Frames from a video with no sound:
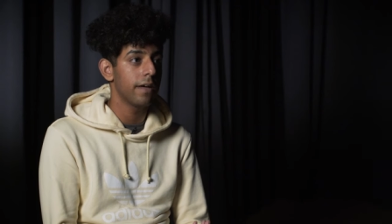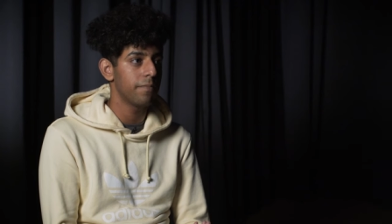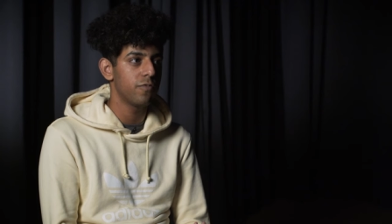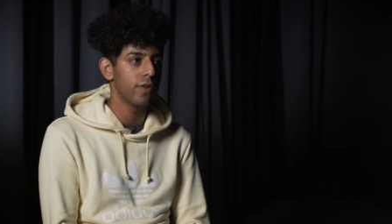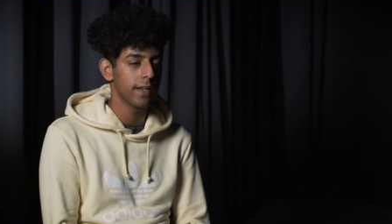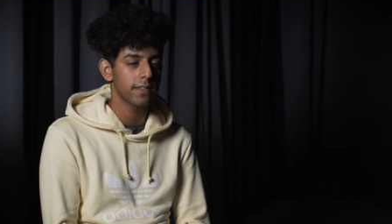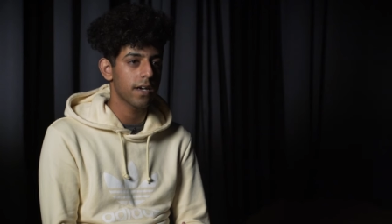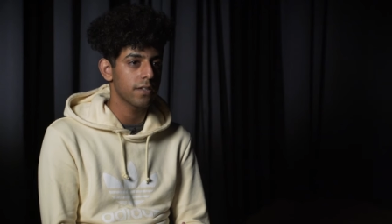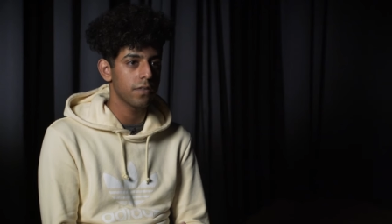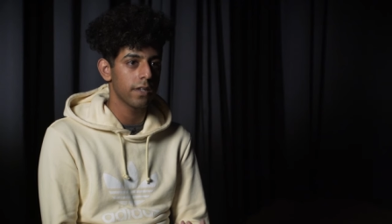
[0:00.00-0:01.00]
I'm really
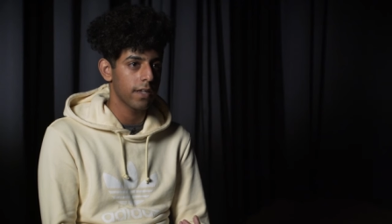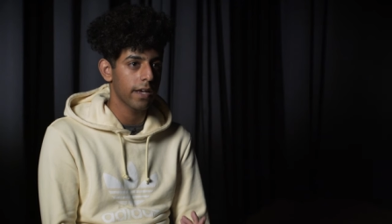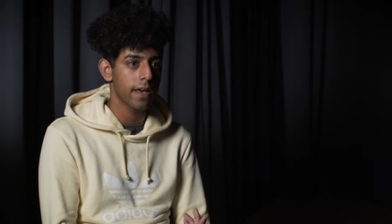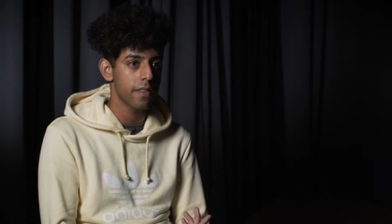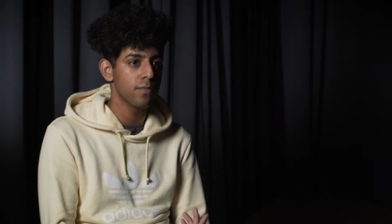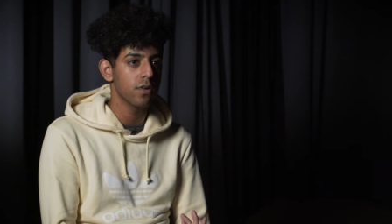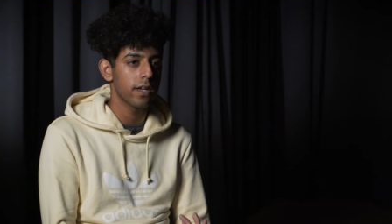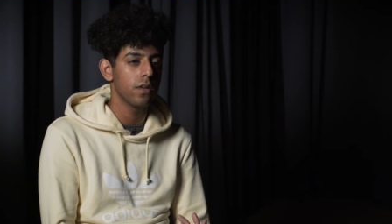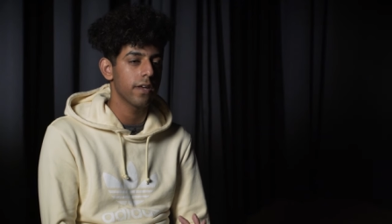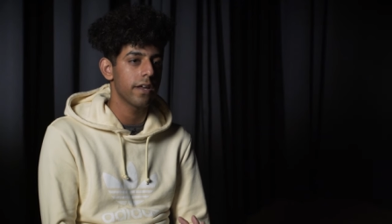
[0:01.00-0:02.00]
excited to look, like, get the
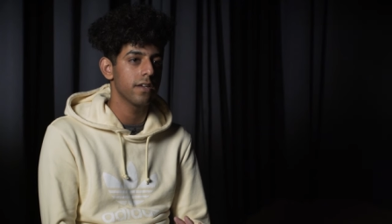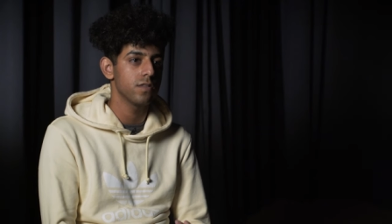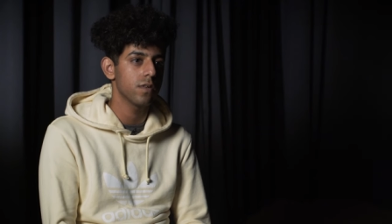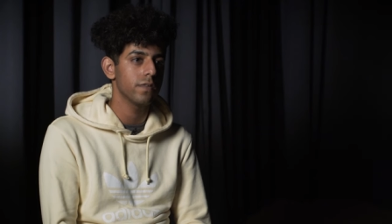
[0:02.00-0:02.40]
book and look at it as